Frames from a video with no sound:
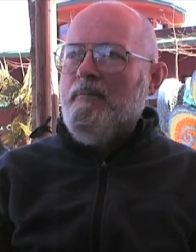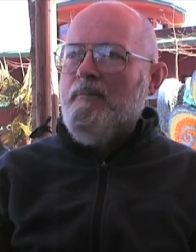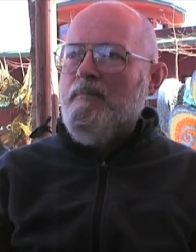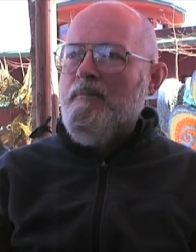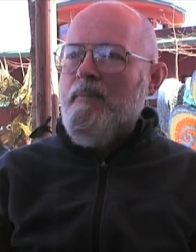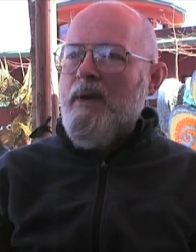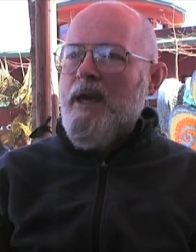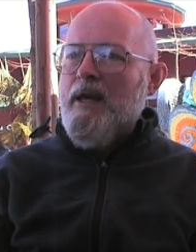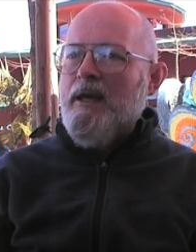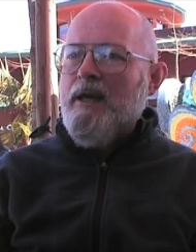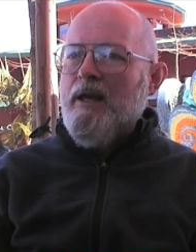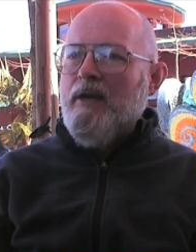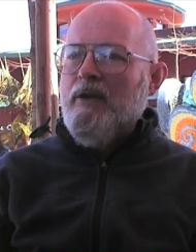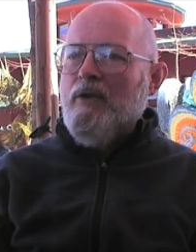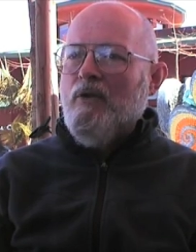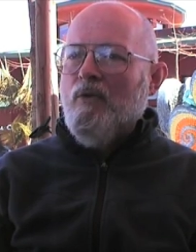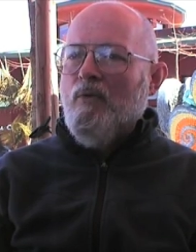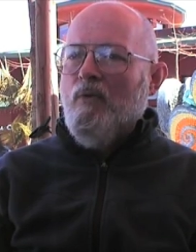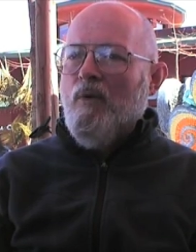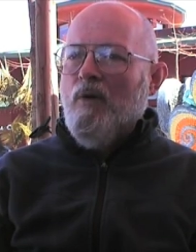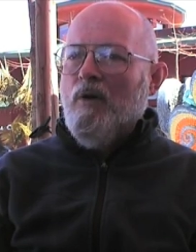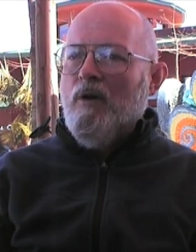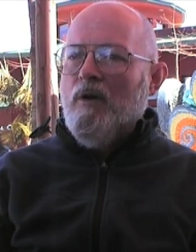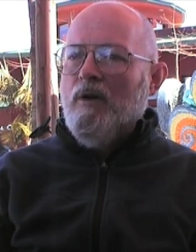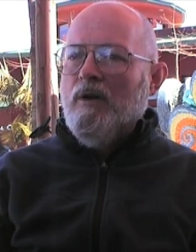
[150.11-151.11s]
making the
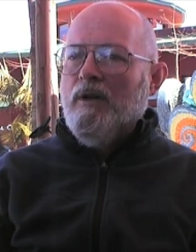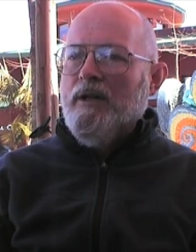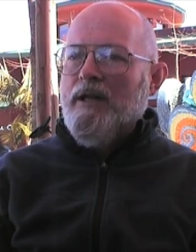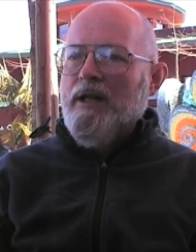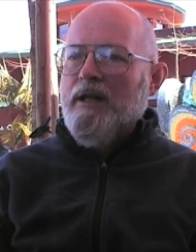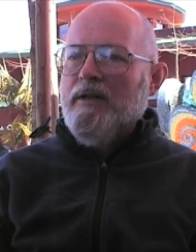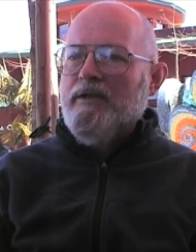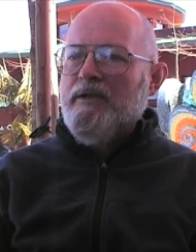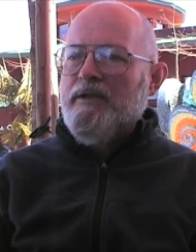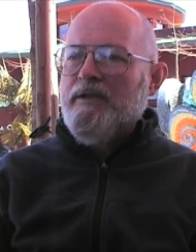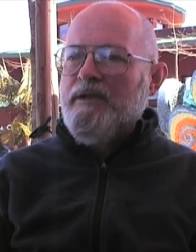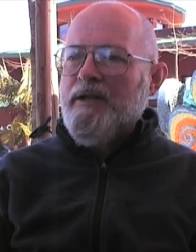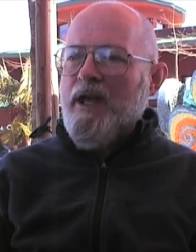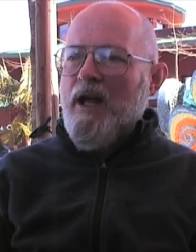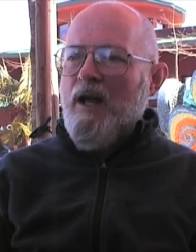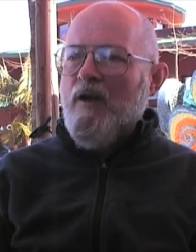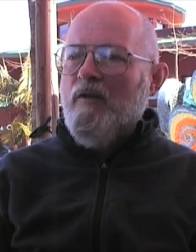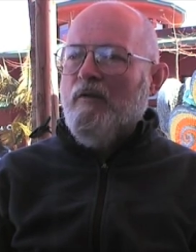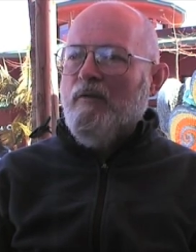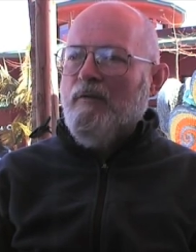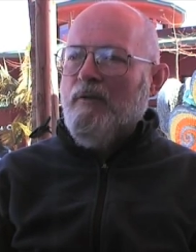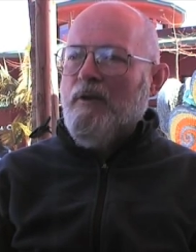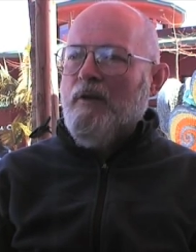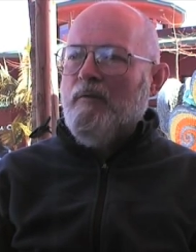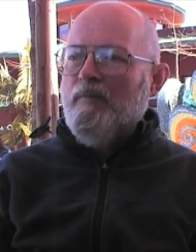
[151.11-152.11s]
world
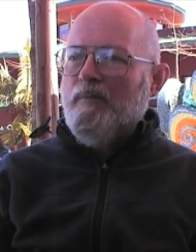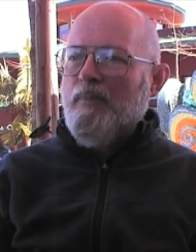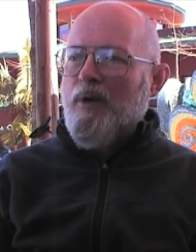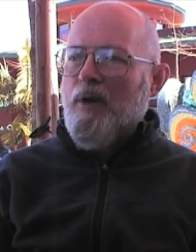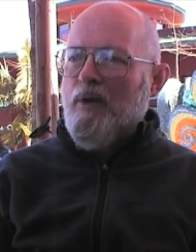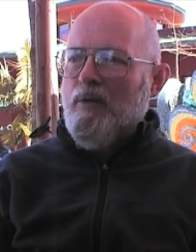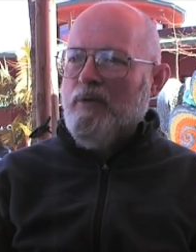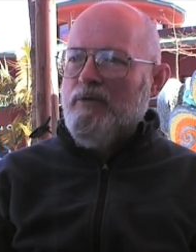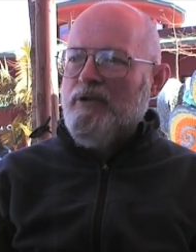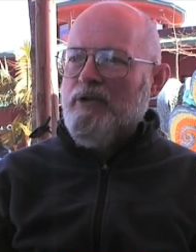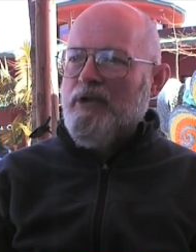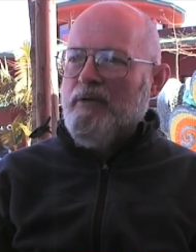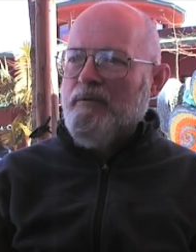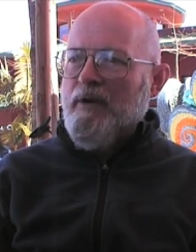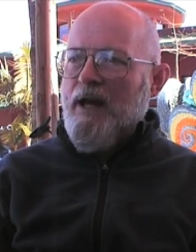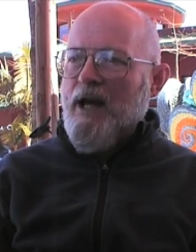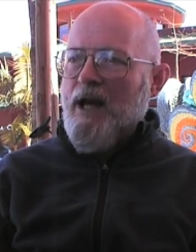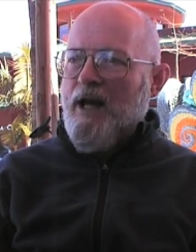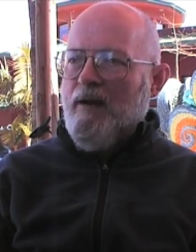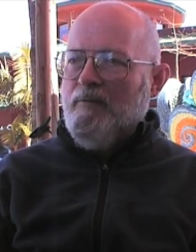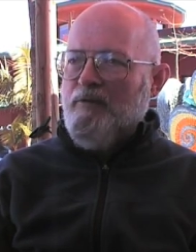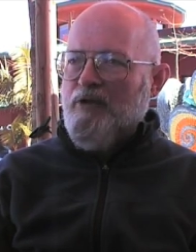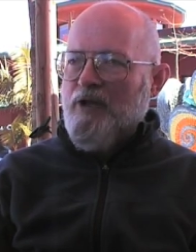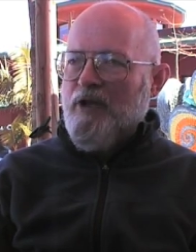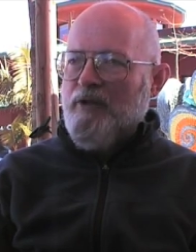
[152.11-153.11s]
itself composed of
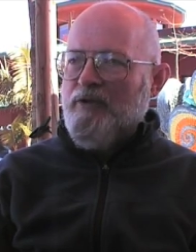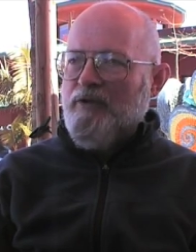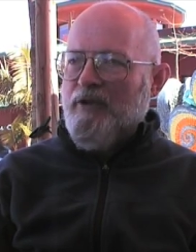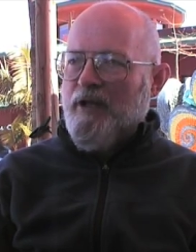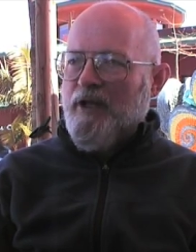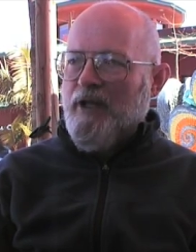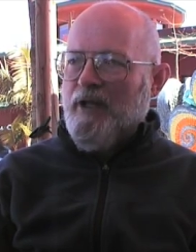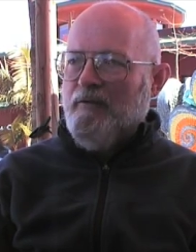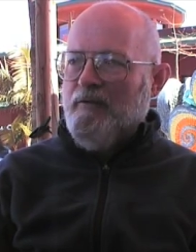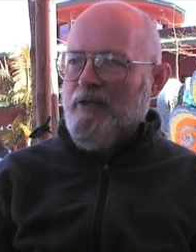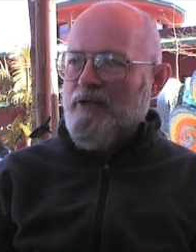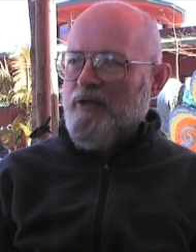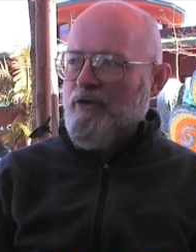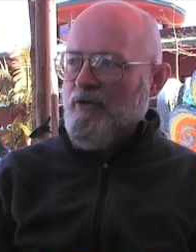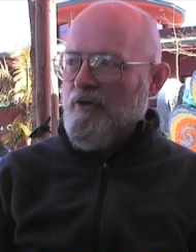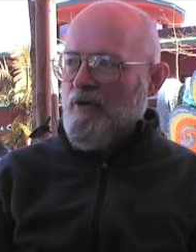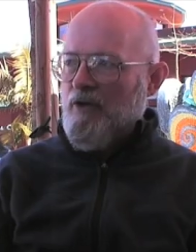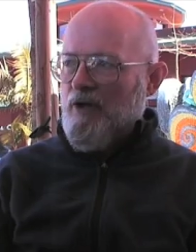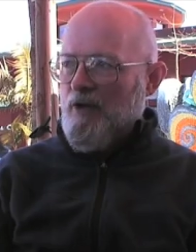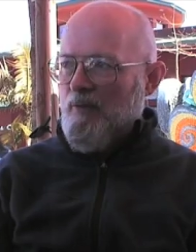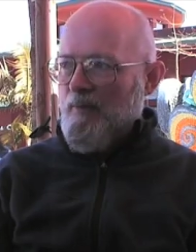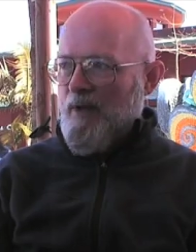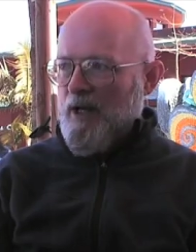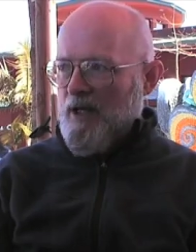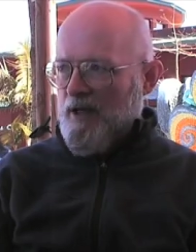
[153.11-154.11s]
objects that have a
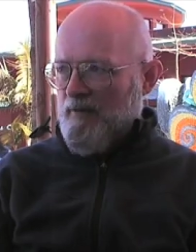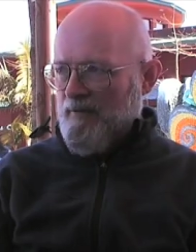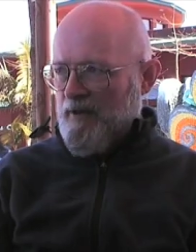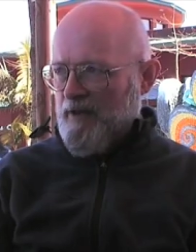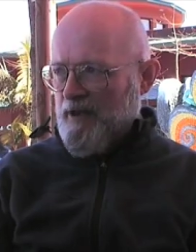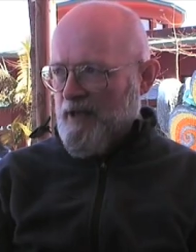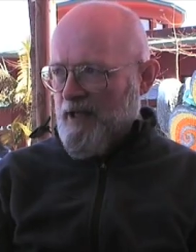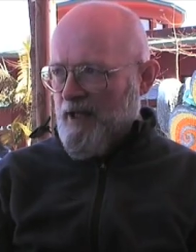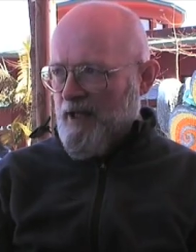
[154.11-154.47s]
certain amount of